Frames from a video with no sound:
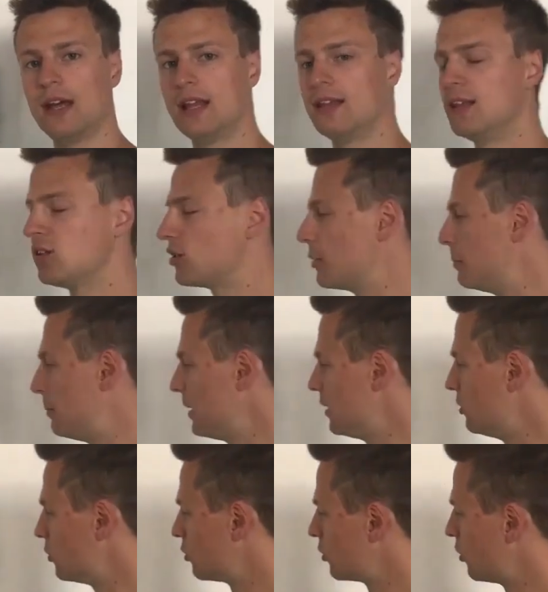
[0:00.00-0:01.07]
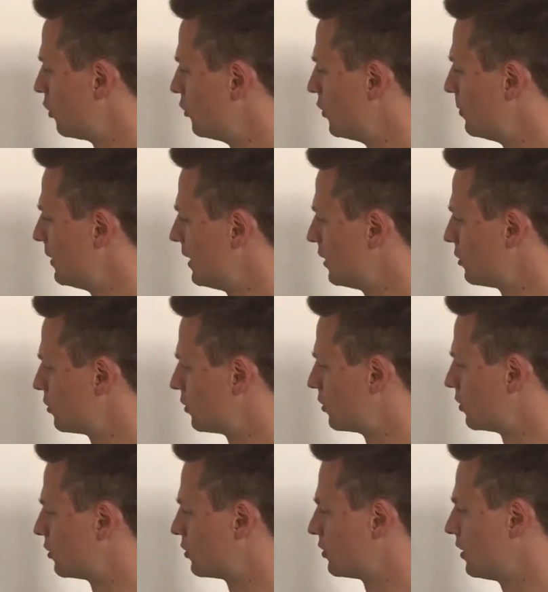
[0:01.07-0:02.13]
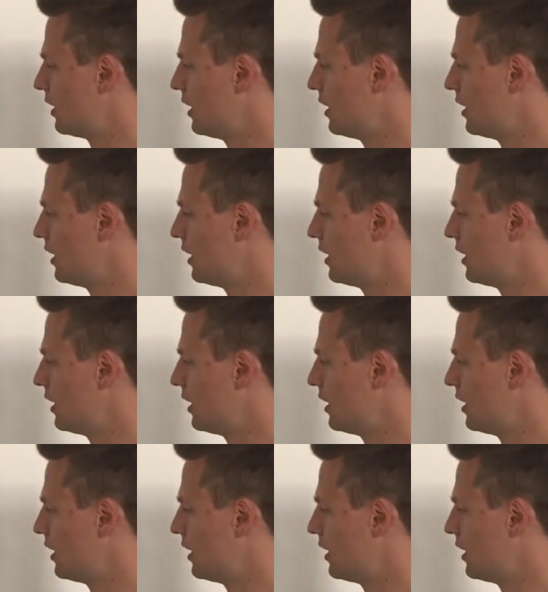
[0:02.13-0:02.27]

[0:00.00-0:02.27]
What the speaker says: this can pinch on the meniscus